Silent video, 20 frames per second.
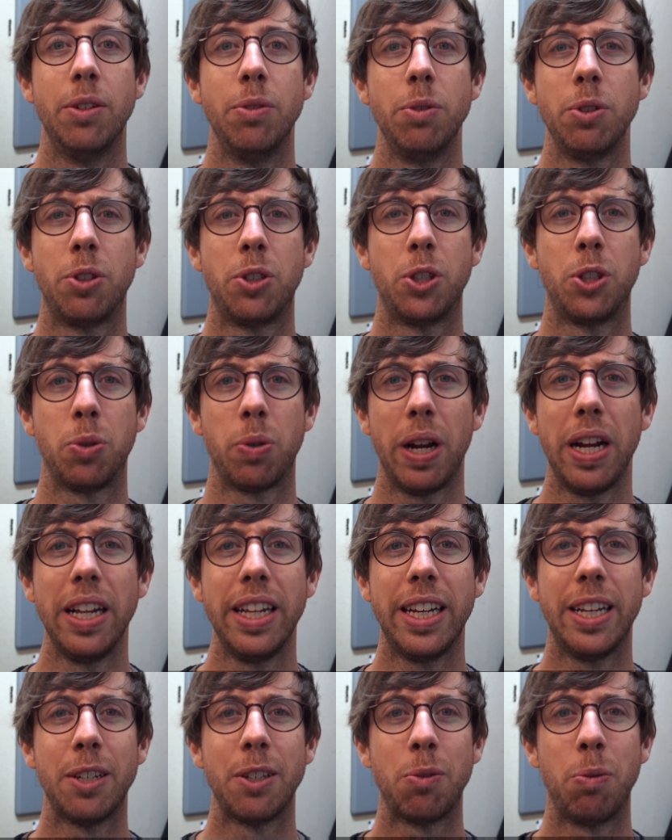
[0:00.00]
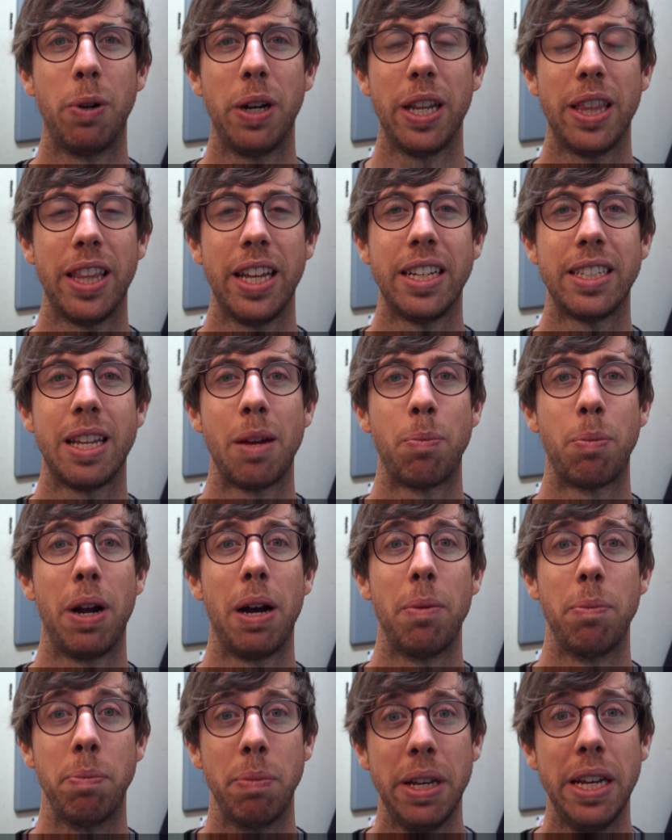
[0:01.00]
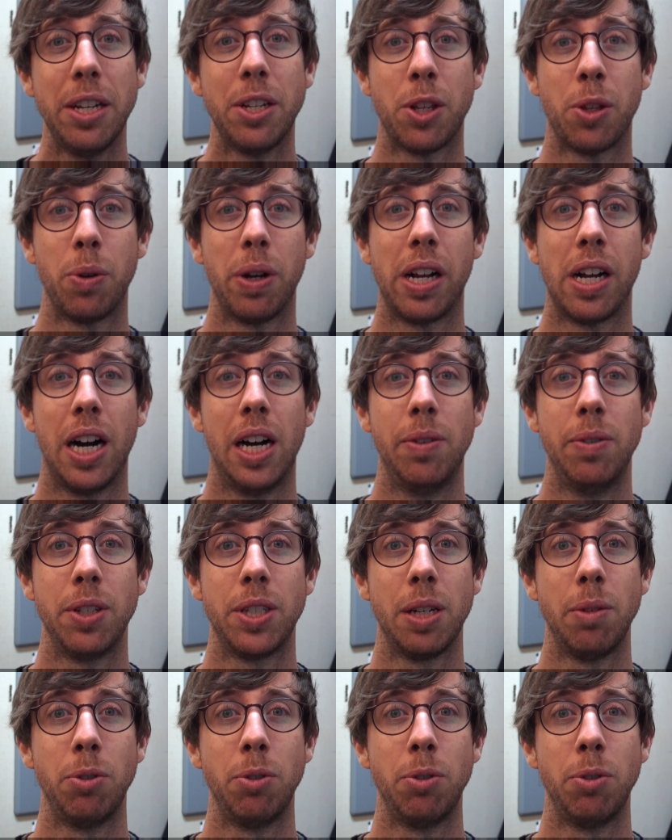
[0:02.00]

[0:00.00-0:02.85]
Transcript: Well, trailing is one of the things that brought me to 3 commas,